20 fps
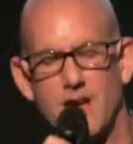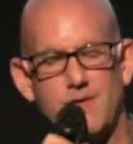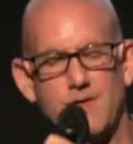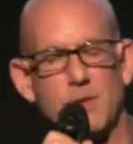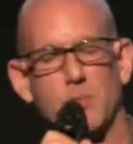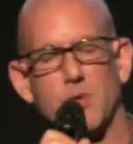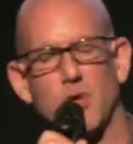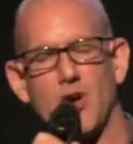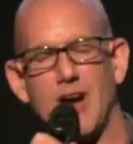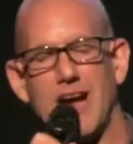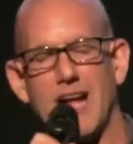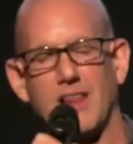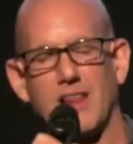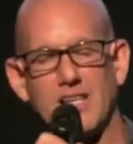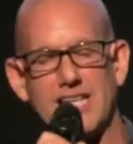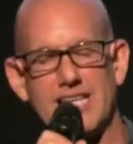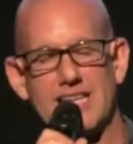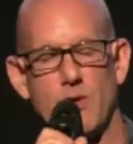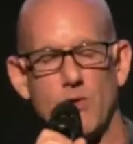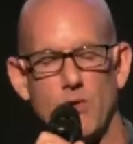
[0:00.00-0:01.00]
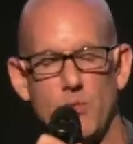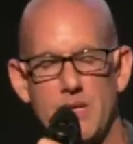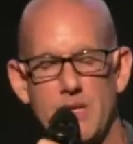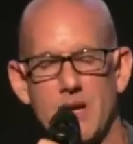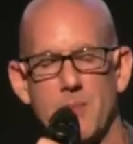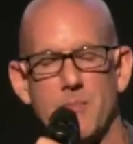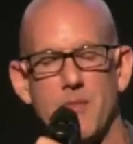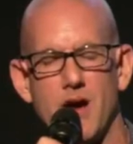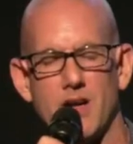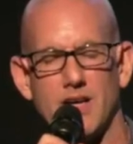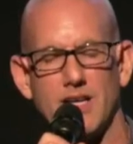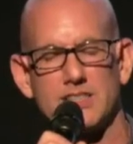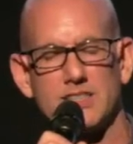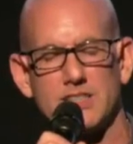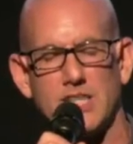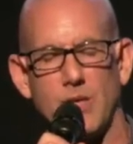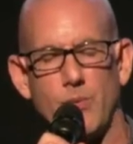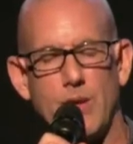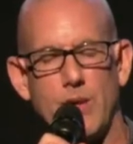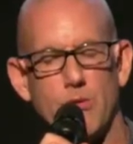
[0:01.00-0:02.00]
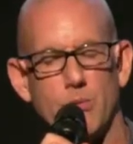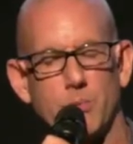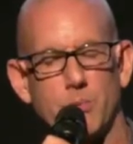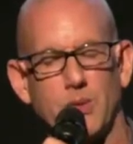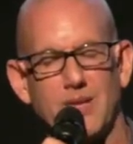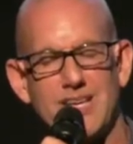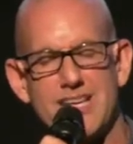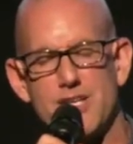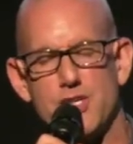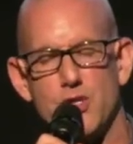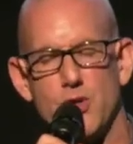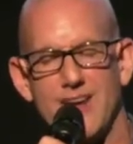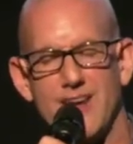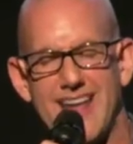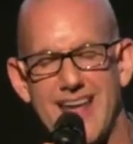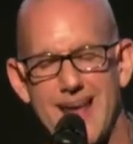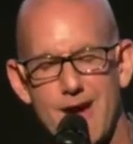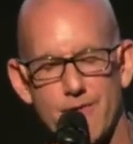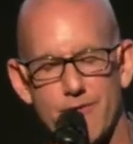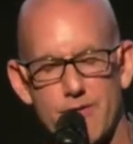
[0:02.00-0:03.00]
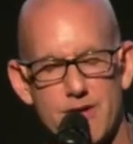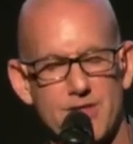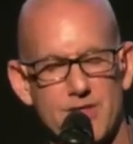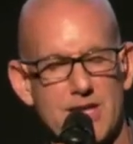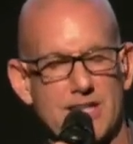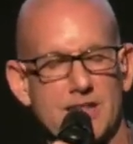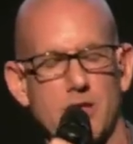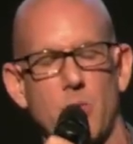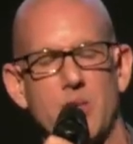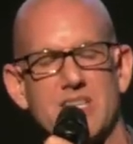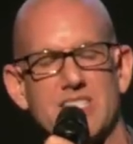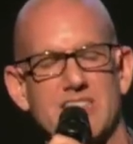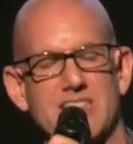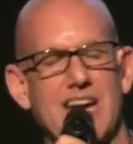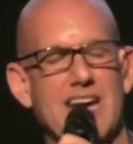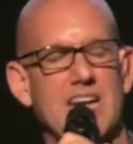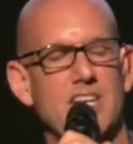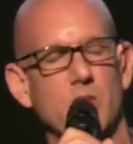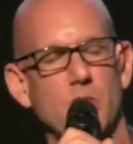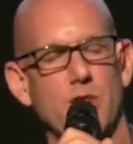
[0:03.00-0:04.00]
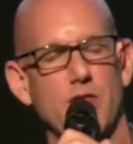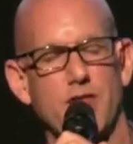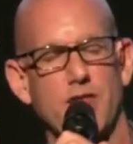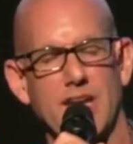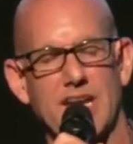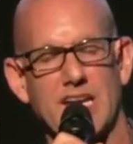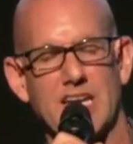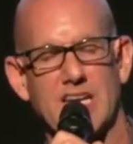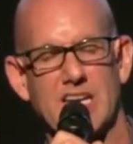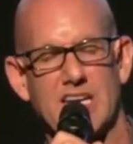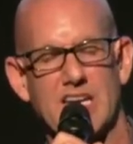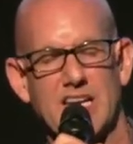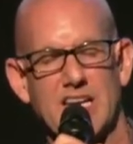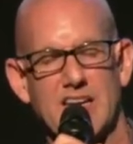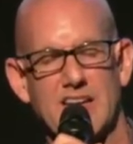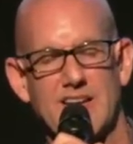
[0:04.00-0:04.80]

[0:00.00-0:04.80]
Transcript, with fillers: of immorality that would be among us, that we would please you in everything that we say, do, and think.